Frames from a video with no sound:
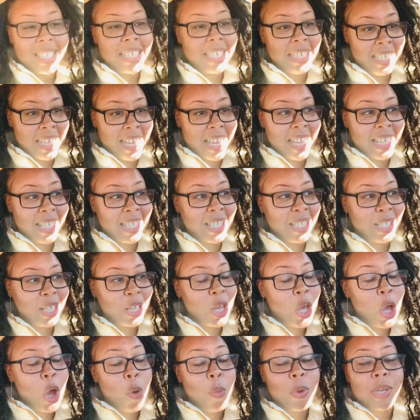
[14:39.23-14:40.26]
Yes.
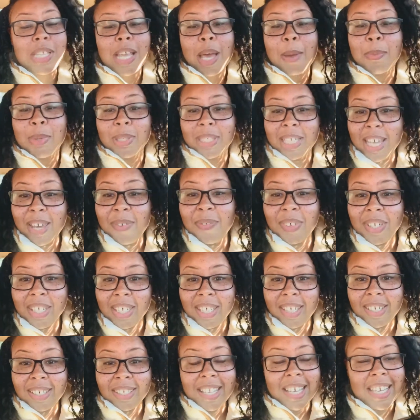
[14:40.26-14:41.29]
Was I believing
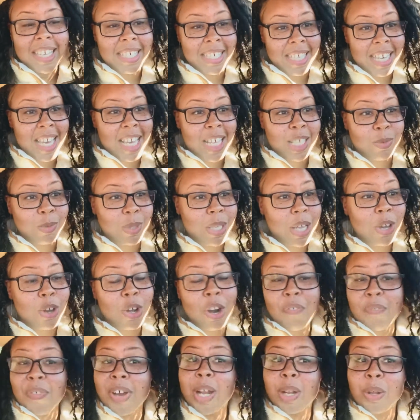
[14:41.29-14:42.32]
it? Yes. Was I
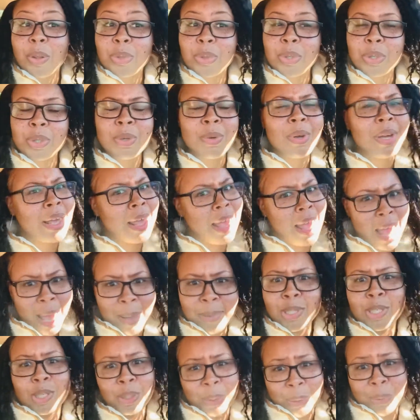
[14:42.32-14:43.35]
going to follow through?
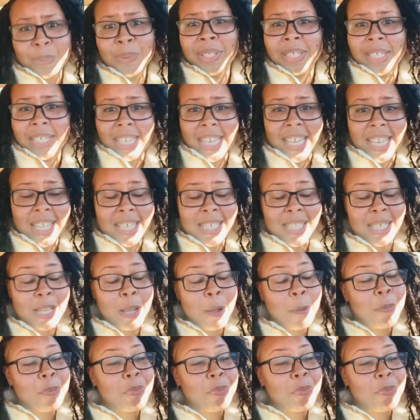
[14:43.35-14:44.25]
Absolutely yes.